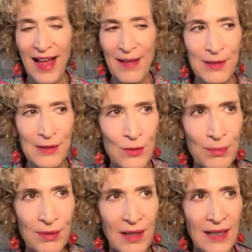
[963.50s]
I've been
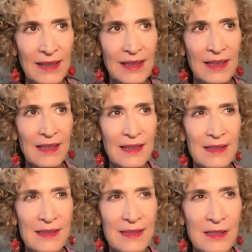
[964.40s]
doing
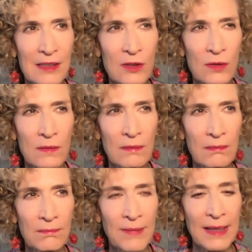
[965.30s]
Pilates,
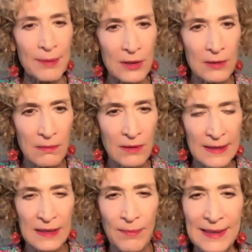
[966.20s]
maybe this
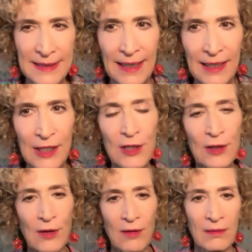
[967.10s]
is my second
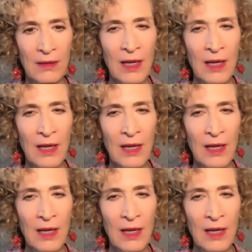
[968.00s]
year.